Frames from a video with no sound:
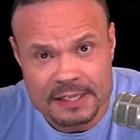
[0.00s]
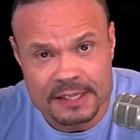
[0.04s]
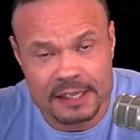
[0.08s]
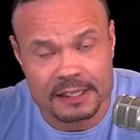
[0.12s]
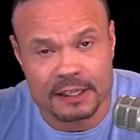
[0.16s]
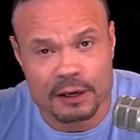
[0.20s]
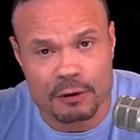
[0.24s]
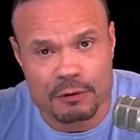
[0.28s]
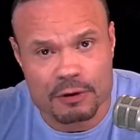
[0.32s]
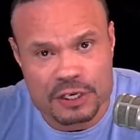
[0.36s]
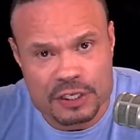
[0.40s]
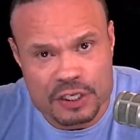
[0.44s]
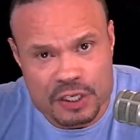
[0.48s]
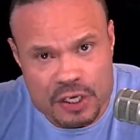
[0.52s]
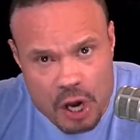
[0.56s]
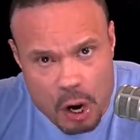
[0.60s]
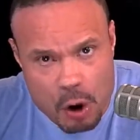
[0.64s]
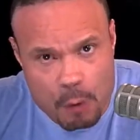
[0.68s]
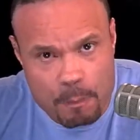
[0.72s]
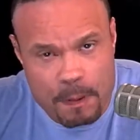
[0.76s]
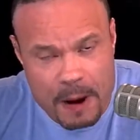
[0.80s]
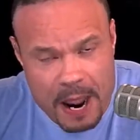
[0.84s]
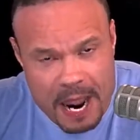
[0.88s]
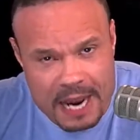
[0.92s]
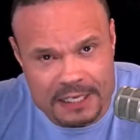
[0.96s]
that there is no
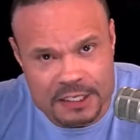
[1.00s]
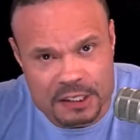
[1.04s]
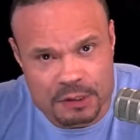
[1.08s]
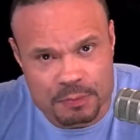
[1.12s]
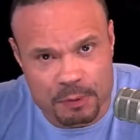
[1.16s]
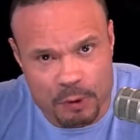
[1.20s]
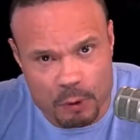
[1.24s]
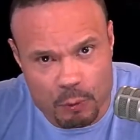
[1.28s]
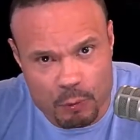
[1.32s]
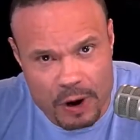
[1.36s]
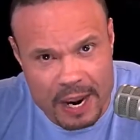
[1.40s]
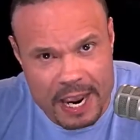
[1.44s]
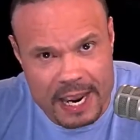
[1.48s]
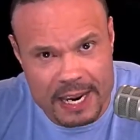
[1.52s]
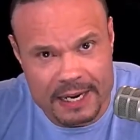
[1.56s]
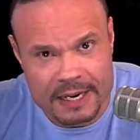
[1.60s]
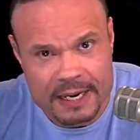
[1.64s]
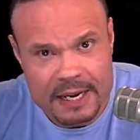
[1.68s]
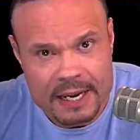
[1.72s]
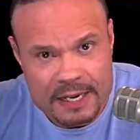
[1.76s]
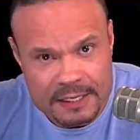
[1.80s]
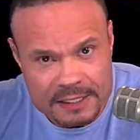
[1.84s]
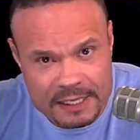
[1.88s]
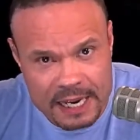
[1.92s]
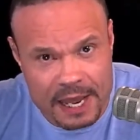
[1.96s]
possible
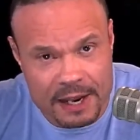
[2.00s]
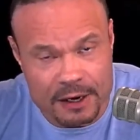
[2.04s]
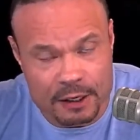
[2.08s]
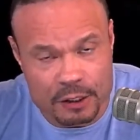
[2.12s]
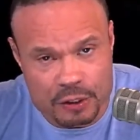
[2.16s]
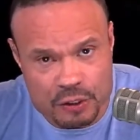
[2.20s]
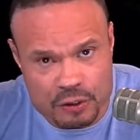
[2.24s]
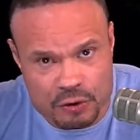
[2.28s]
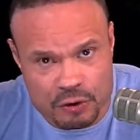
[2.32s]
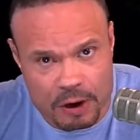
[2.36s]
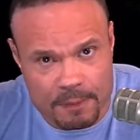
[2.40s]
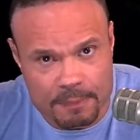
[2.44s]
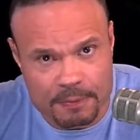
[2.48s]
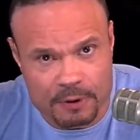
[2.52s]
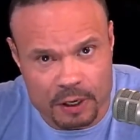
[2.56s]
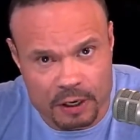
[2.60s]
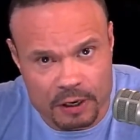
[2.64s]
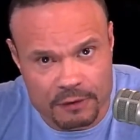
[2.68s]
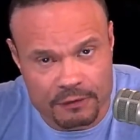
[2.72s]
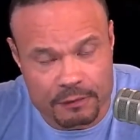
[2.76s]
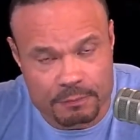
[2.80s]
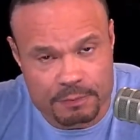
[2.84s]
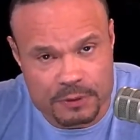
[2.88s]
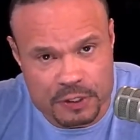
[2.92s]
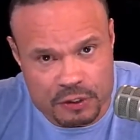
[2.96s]
way Donald Trump could
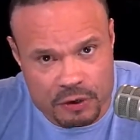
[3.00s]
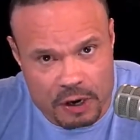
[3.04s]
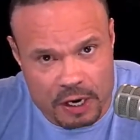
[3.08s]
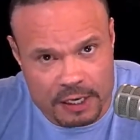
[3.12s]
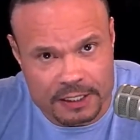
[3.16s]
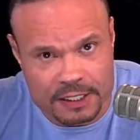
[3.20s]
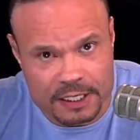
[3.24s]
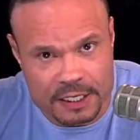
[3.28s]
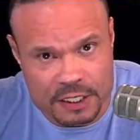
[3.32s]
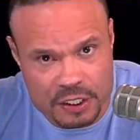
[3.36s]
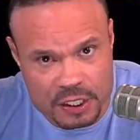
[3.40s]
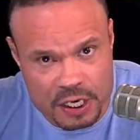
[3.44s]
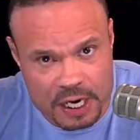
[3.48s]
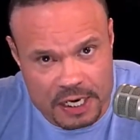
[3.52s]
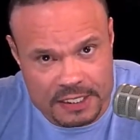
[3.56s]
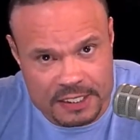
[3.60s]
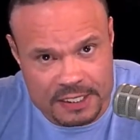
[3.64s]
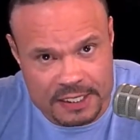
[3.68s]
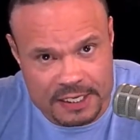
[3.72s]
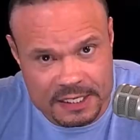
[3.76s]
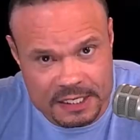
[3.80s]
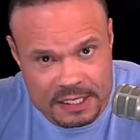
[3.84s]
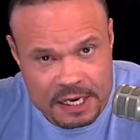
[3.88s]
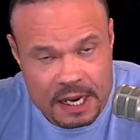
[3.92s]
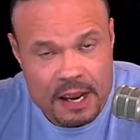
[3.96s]
have obstructed
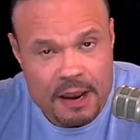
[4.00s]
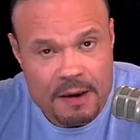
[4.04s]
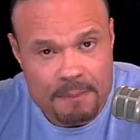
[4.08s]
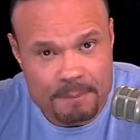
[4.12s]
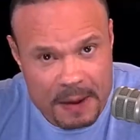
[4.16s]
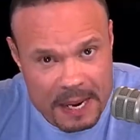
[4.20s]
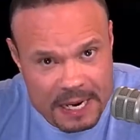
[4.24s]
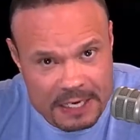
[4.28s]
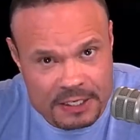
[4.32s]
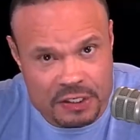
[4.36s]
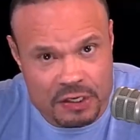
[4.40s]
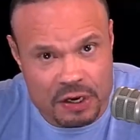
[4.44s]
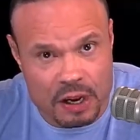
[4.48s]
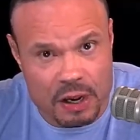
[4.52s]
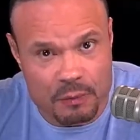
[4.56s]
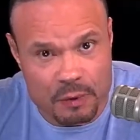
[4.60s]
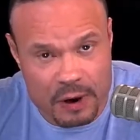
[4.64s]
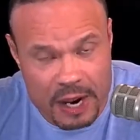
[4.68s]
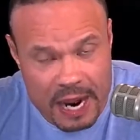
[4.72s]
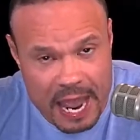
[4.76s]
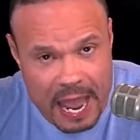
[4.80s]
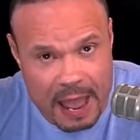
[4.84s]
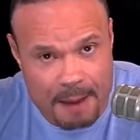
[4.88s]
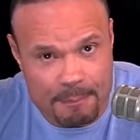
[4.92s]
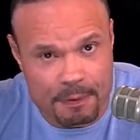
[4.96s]
justice based on
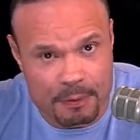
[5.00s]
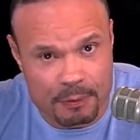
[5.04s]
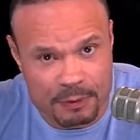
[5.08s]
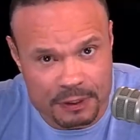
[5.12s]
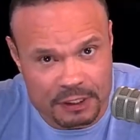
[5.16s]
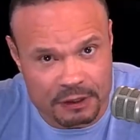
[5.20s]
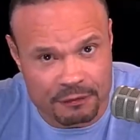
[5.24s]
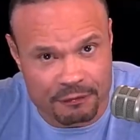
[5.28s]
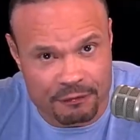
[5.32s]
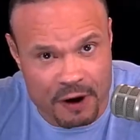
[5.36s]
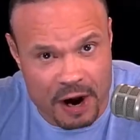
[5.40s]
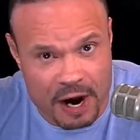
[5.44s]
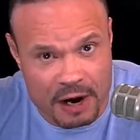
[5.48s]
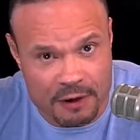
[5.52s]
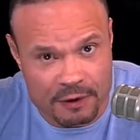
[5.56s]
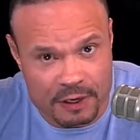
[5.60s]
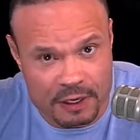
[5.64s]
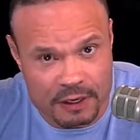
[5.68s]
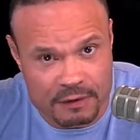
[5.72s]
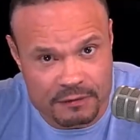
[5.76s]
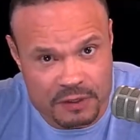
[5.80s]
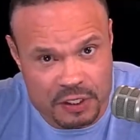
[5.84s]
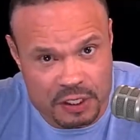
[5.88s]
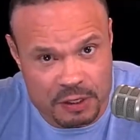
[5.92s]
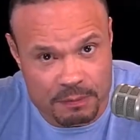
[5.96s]
what happened with the firing
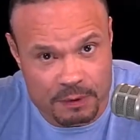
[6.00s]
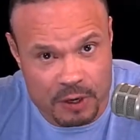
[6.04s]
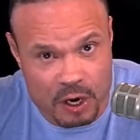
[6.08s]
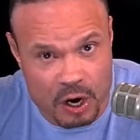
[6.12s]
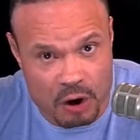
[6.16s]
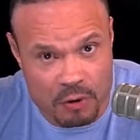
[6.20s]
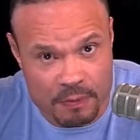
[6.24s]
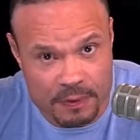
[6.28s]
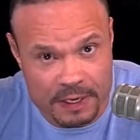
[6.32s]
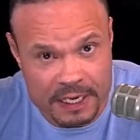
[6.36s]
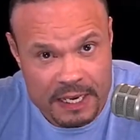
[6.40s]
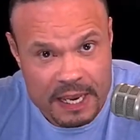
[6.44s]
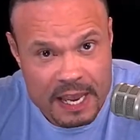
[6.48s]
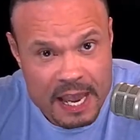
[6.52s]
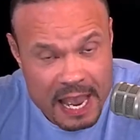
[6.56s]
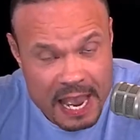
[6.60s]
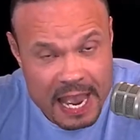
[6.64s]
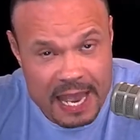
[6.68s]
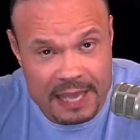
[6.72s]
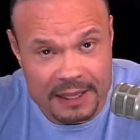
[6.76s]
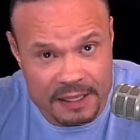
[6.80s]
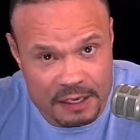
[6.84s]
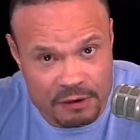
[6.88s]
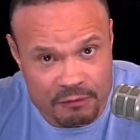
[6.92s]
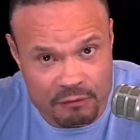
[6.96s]
of Jim Comey
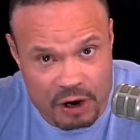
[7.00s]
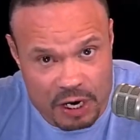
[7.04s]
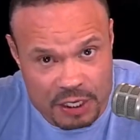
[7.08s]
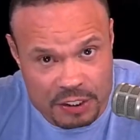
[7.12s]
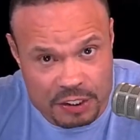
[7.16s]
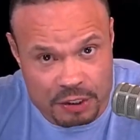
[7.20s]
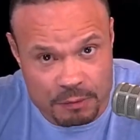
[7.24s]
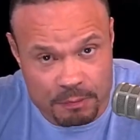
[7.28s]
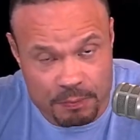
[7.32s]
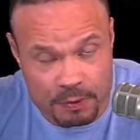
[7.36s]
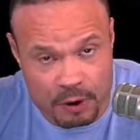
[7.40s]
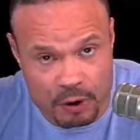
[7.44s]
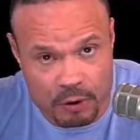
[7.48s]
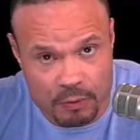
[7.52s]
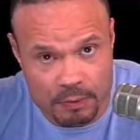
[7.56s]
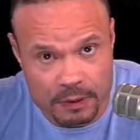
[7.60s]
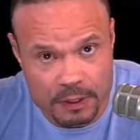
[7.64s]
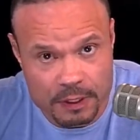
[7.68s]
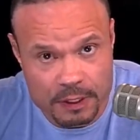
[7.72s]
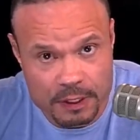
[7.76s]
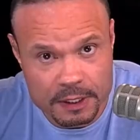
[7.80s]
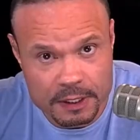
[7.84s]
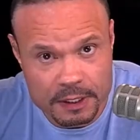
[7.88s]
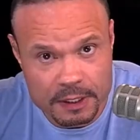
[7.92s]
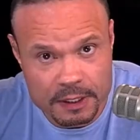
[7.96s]
and the Russia probe.
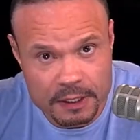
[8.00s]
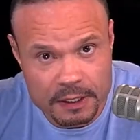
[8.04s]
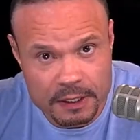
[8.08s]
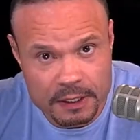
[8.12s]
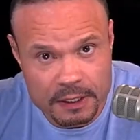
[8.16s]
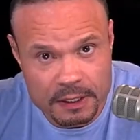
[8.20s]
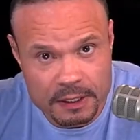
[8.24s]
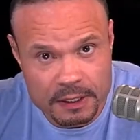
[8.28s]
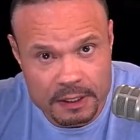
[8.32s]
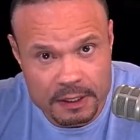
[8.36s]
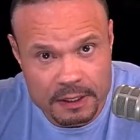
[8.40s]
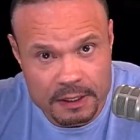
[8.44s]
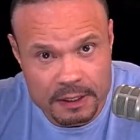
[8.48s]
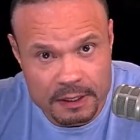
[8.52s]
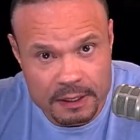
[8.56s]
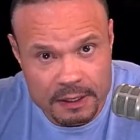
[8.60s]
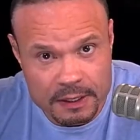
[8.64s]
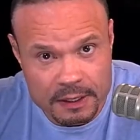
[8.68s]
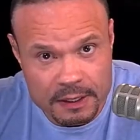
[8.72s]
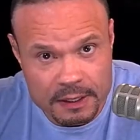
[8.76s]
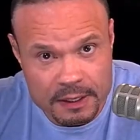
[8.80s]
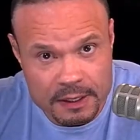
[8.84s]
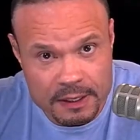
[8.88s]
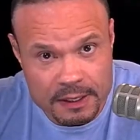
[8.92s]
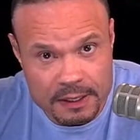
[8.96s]

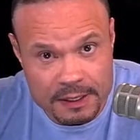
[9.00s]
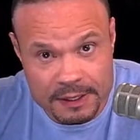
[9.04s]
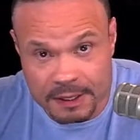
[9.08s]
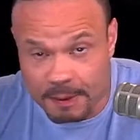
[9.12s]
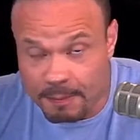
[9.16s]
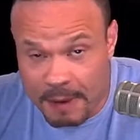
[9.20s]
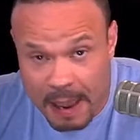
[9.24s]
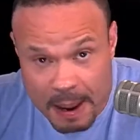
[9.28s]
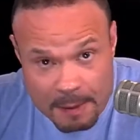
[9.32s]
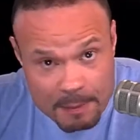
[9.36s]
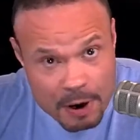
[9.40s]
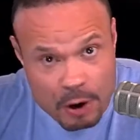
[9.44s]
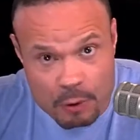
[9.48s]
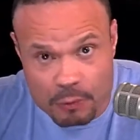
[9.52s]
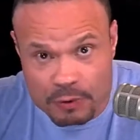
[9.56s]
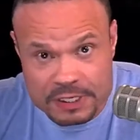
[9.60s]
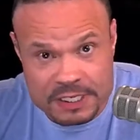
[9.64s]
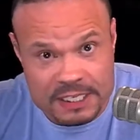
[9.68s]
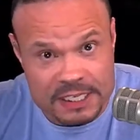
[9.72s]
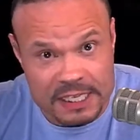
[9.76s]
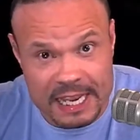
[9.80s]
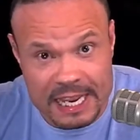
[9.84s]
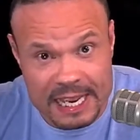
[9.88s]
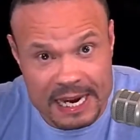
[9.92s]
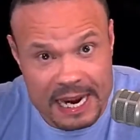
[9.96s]
The memo
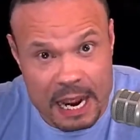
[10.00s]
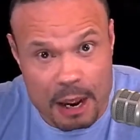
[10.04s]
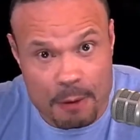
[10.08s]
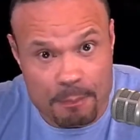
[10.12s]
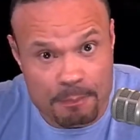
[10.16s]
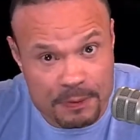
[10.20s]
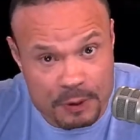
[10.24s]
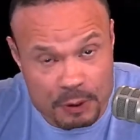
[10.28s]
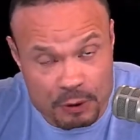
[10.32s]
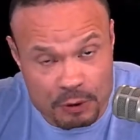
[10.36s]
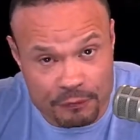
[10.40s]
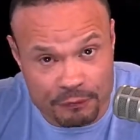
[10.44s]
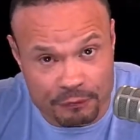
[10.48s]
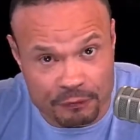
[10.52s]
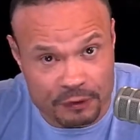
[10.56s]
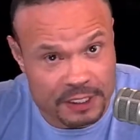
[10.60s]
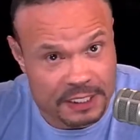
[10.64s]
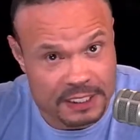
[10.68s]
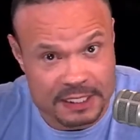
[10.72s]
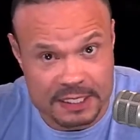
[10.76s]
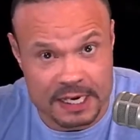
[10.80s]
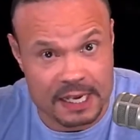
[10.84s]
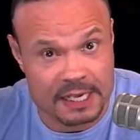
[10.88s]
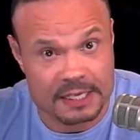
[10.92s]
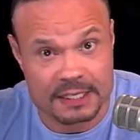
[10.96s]
was laid out beautifully.
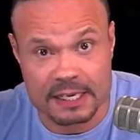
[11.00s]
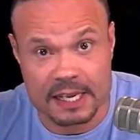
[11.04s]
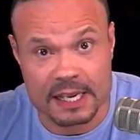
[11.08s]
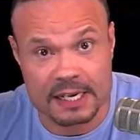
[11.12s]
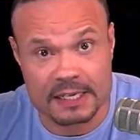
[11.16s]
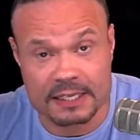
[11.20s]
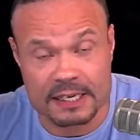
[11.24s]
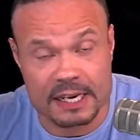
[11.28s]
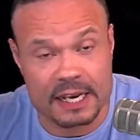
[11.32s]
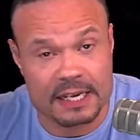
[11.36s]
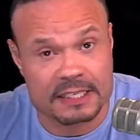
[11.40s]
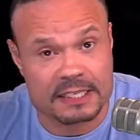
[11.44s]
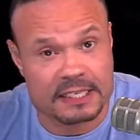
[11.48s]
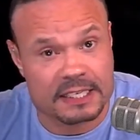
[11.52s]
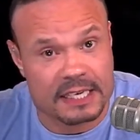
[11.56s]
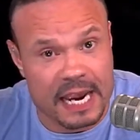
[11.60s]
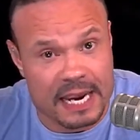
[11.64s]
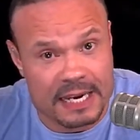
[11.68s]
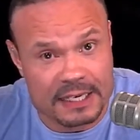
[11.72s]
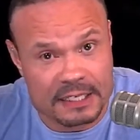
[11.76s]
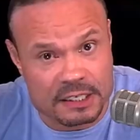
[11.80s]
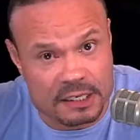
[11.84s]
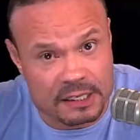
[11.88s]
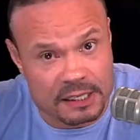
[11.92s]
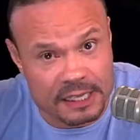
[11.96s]
It
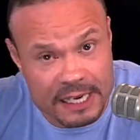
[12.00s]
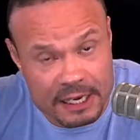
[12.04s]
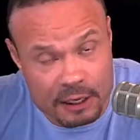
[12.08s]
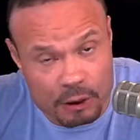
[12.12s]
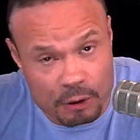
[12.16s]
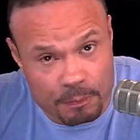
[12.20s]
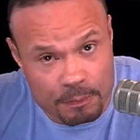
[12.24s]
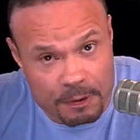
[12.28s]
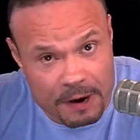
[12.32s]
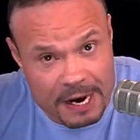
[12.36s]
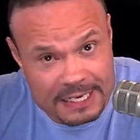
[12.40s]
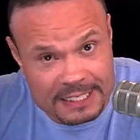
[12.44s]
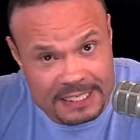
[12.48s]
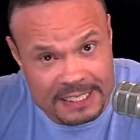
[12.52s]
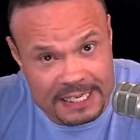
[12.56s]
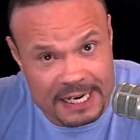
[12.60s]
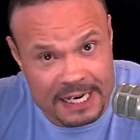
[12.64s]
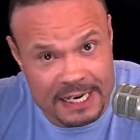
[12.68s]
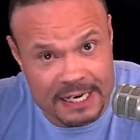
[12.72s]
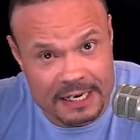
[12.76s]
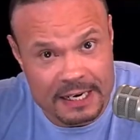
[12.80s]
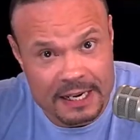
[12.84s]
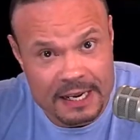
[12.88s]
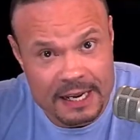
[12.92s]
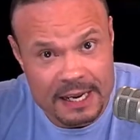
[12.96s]
cites legal
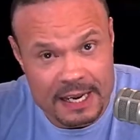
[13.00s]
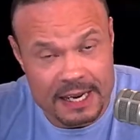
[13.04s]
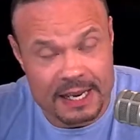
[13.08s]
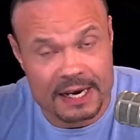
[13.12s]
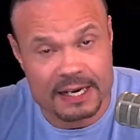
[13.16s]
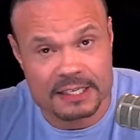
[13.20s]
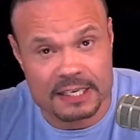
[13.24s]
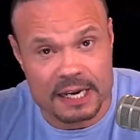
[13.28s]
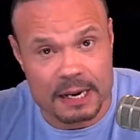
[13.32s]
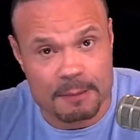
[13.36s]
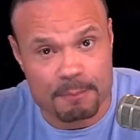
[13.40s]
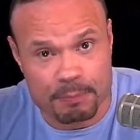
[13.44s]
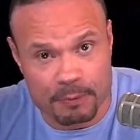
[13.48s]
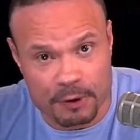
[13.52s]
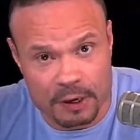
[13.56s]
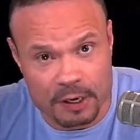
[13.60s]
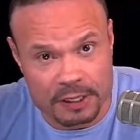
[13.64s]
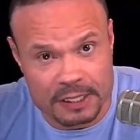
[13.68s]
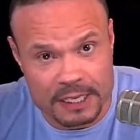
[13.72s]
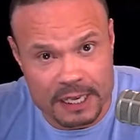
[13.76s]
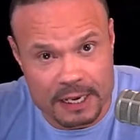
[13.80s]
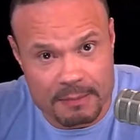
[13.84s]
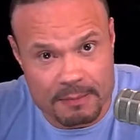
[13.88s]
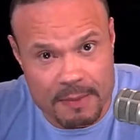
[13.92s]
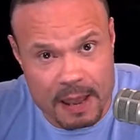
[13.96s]
precedent. It is a
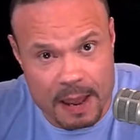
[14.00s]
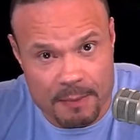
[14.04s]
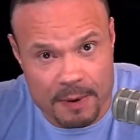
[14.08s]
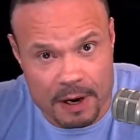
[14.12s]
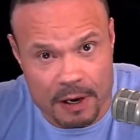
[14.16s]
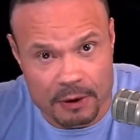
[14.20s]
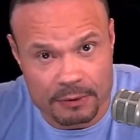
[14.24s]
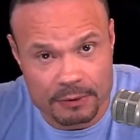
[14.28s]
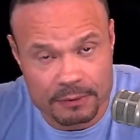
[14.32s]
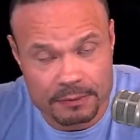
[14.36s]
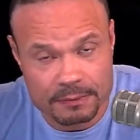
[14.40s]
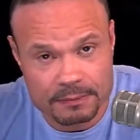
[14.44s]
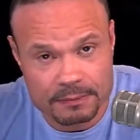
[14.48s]
brilliant memo.